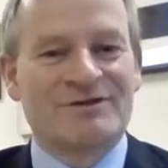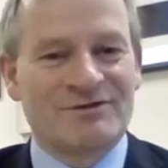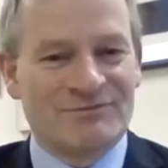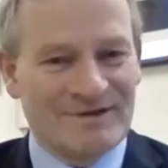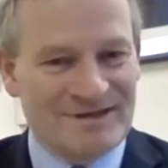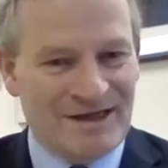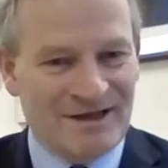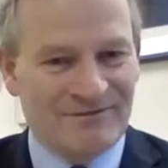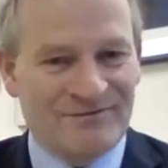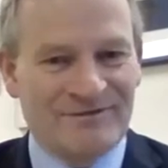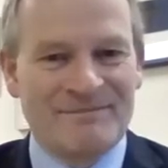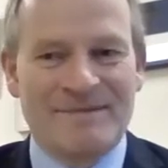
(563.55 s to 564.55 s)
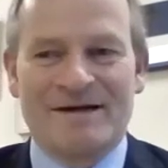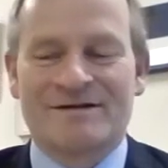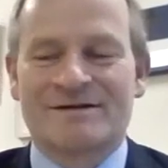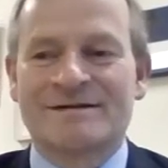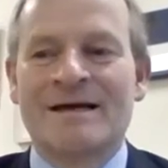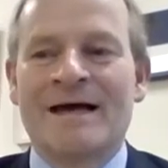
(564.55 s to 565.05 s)
to resolve
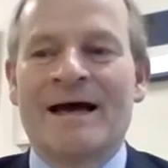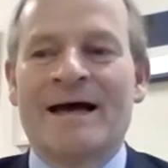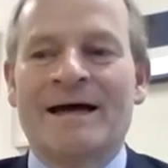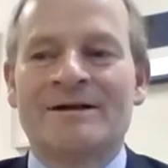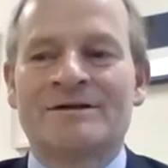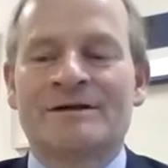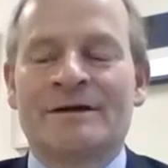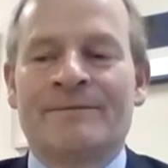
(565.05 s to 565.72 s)
matters. And